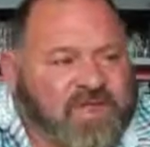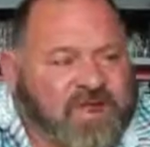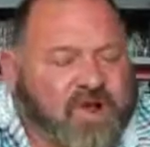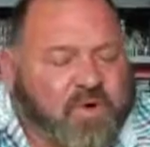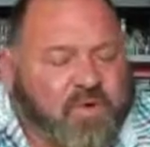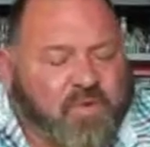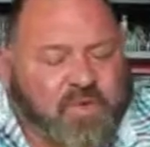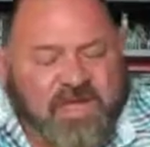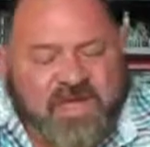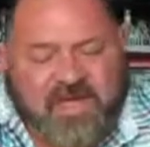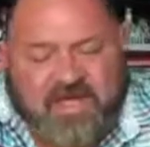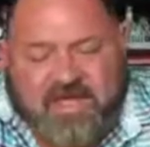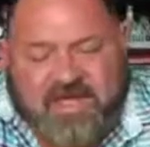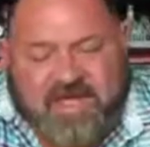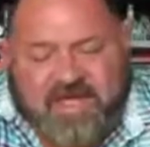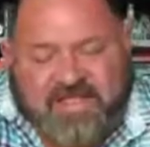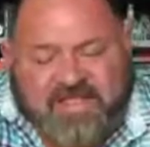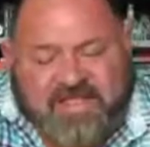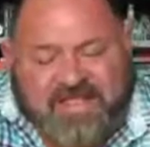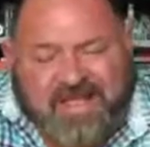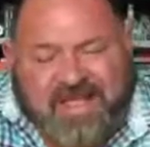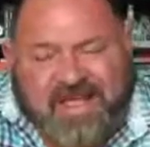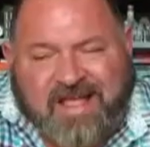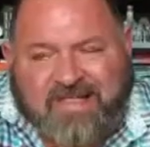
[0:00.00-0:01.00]
you know, we
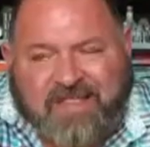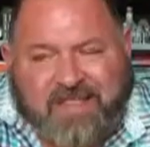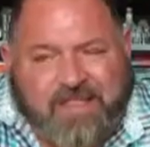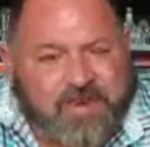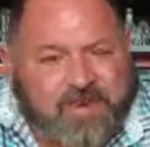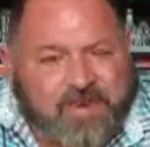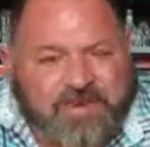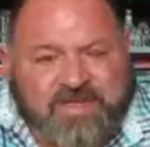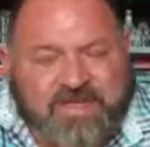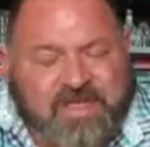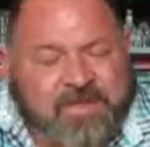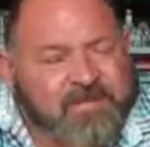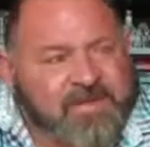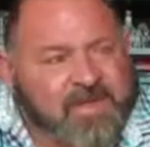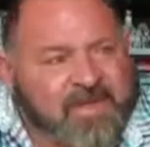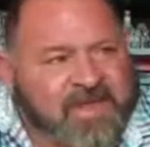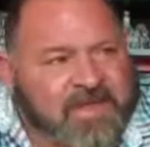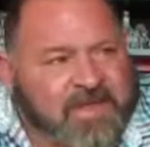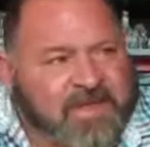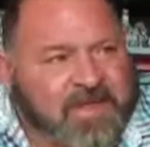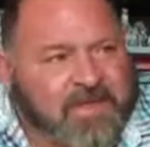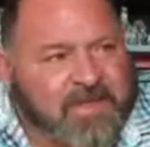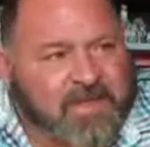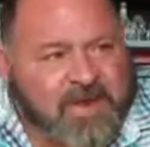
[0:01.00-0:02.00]
had done $13
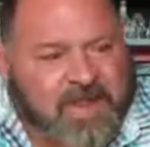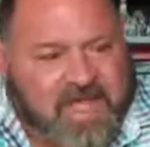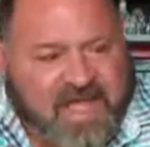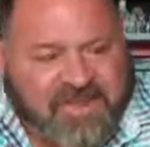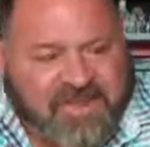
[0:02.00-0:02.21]
million. And the